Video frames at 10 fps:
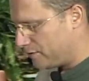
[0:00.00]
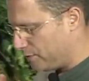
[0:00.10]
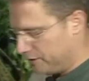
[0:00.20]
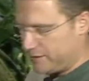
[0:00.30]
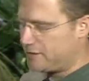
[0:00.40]

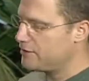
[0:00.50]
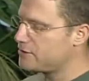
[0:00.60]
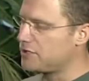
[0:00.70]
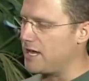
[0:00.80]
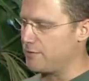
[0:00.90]
well,
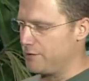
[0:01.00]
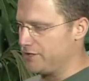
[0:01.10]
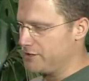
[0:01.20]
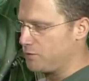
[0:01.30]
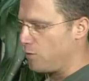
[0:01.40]
there's a lot of
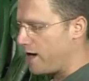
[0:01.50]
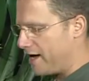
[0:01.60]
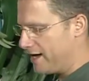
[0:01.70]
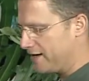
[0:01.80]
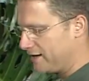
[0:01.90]
reasons
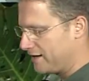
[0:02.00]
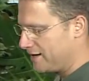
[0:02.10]
why